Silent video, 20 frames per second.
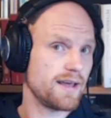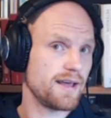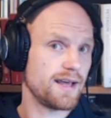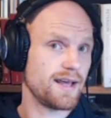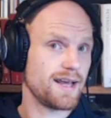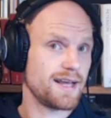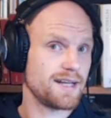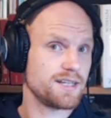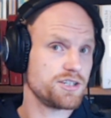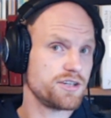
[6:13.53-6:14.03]

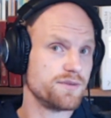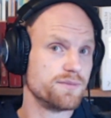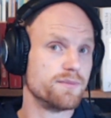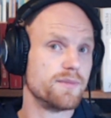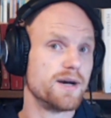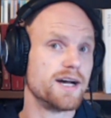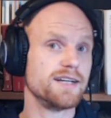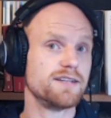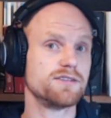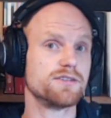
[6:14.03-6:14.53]
As you
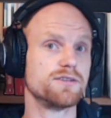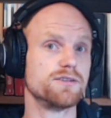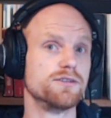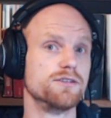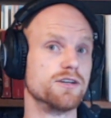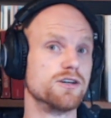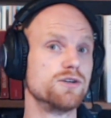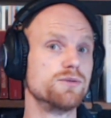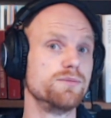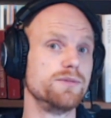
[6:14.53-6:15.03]
might
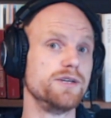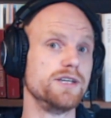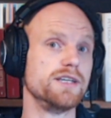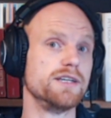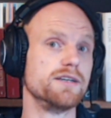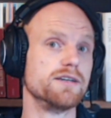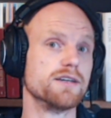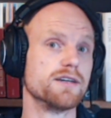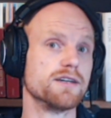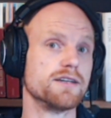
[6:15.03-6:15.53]
know
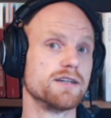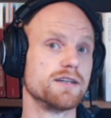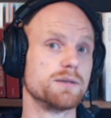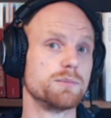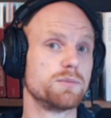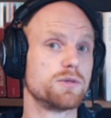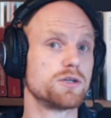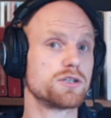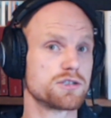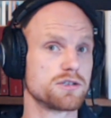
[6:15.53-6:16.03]
me
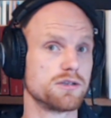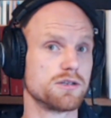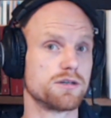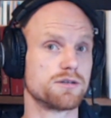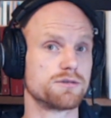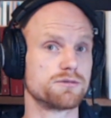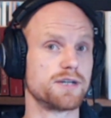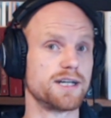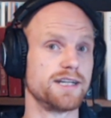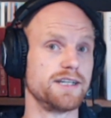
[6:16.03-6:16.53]
personal
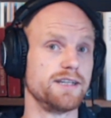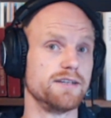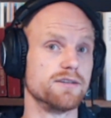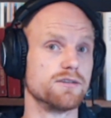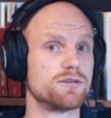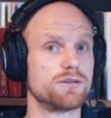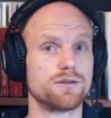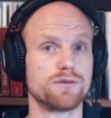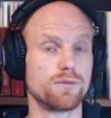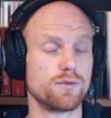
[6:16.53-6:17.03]
already
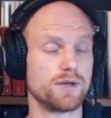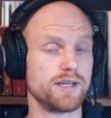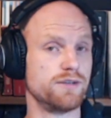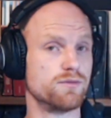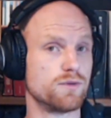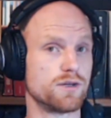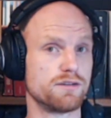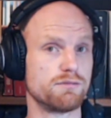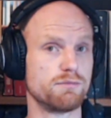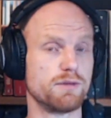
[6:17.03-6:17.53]
or in
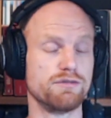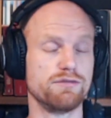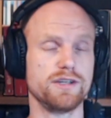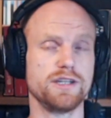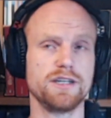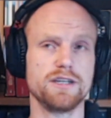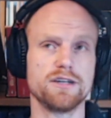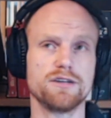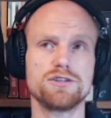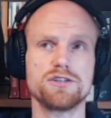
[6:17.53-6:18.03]
one of my
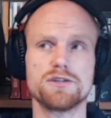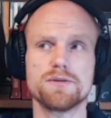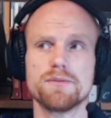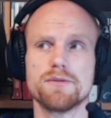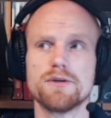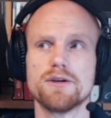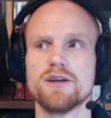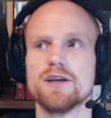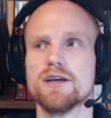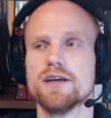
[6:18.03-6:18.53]
videos,
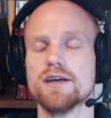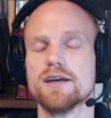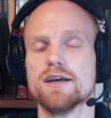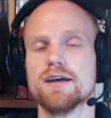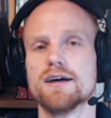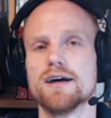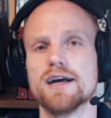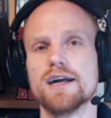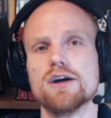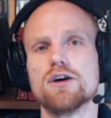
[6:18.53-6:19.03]

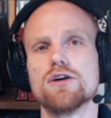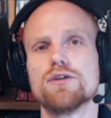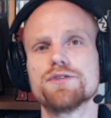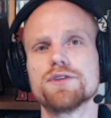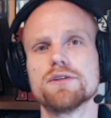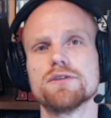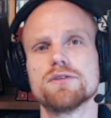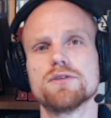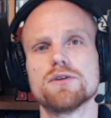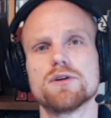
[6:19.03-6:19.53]
I
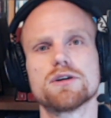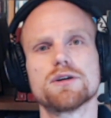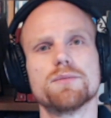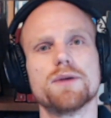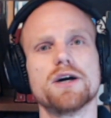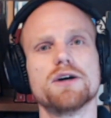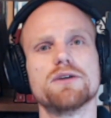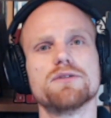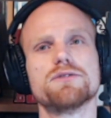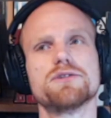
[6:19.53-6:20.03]
often talk
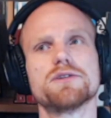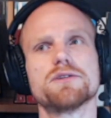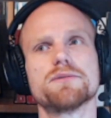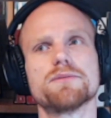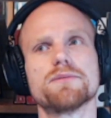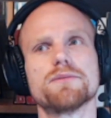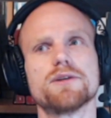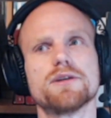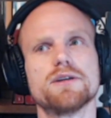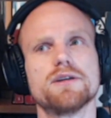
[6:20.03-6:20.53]
about
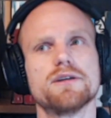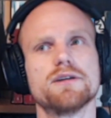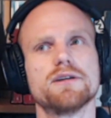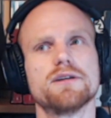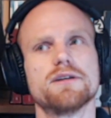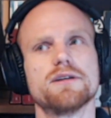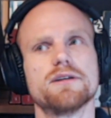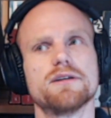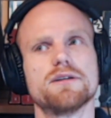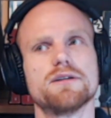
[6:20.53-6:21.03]

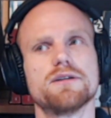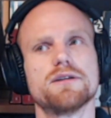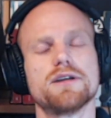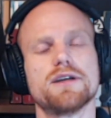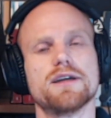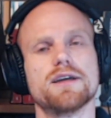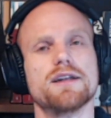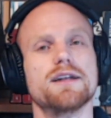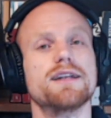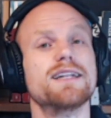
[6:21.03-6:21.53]

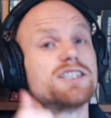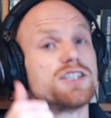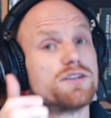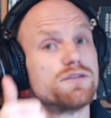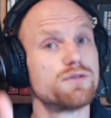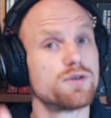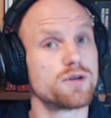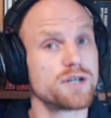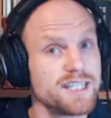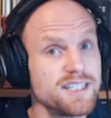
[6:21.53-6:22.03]
listen
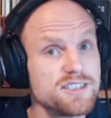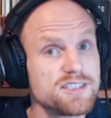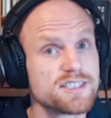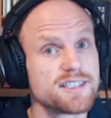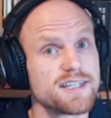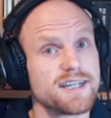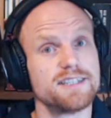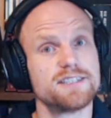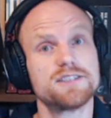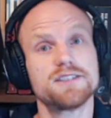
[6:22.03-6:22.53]
for
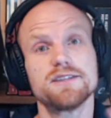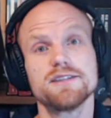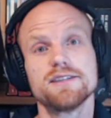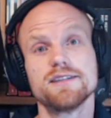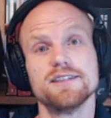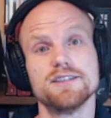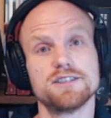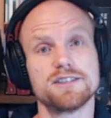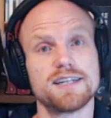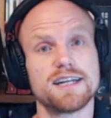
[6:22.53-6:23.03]
insights
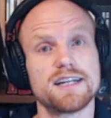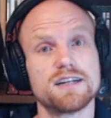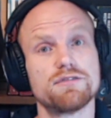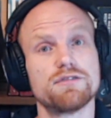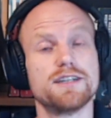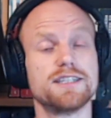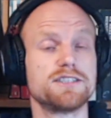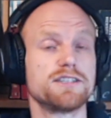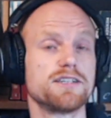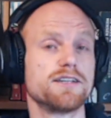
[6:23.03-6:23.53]
instead of
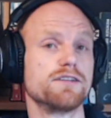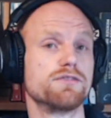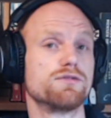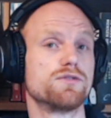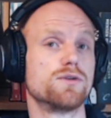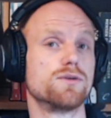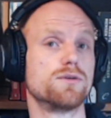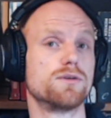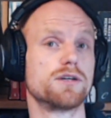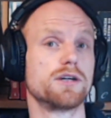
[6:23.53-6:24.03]
listening
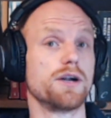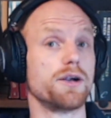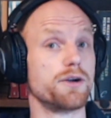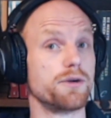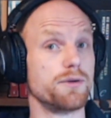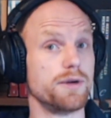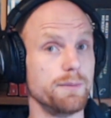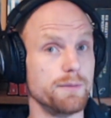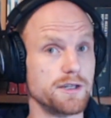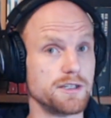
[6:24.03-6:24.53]
for
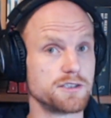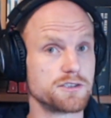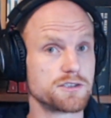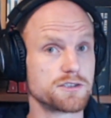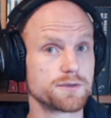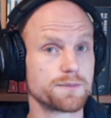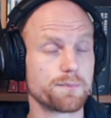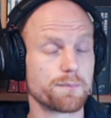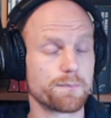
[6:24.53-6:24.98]
agreements.